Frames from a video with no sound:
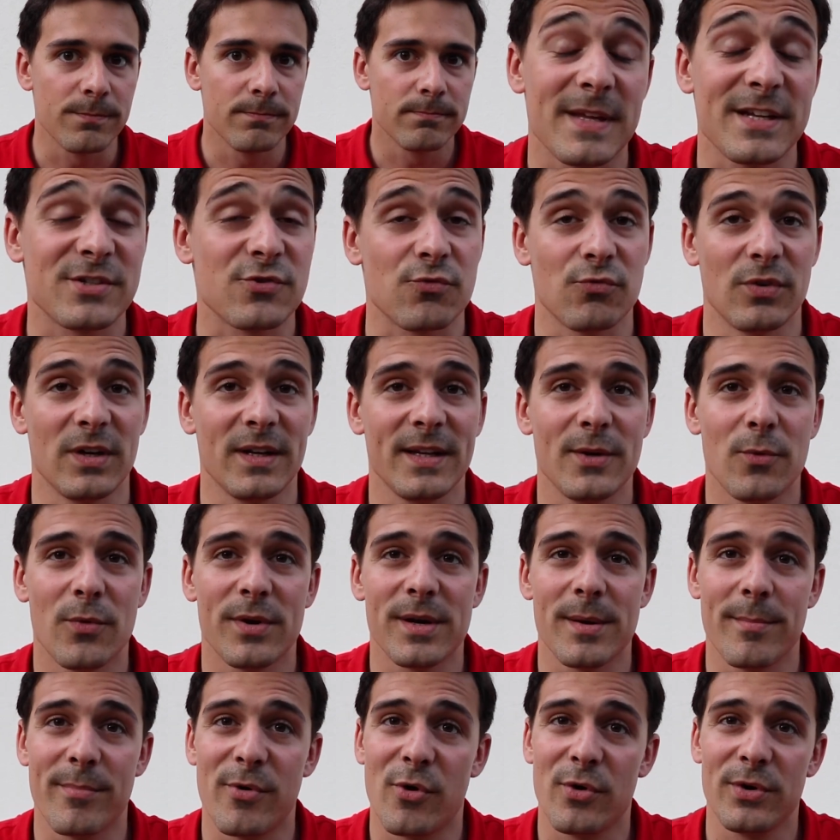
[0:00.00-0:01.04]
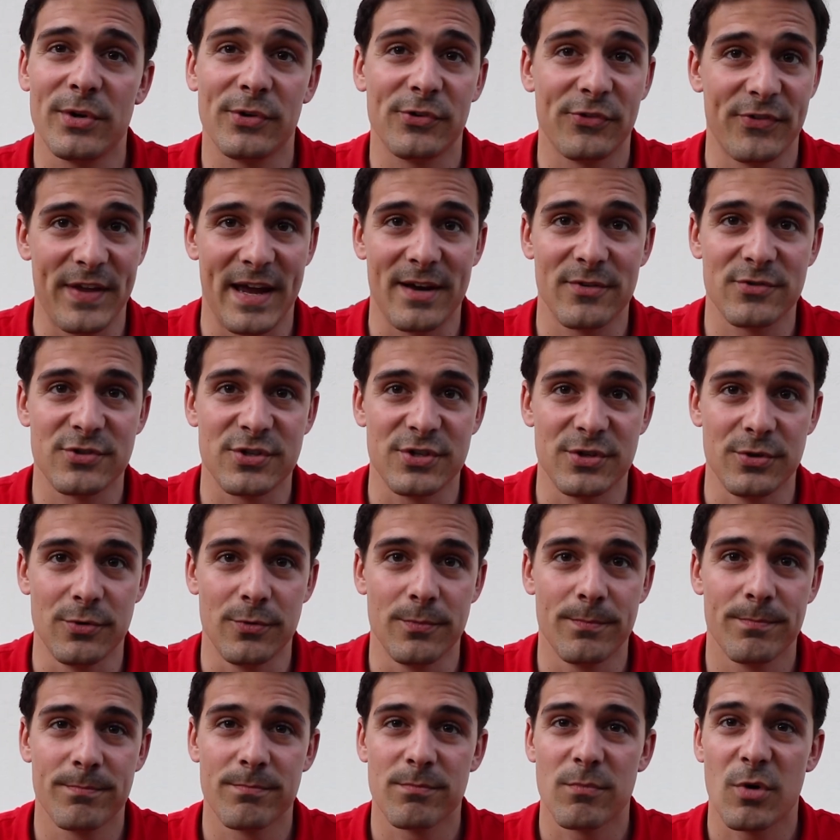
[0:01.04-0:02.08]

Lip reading: That's really what it boils down to.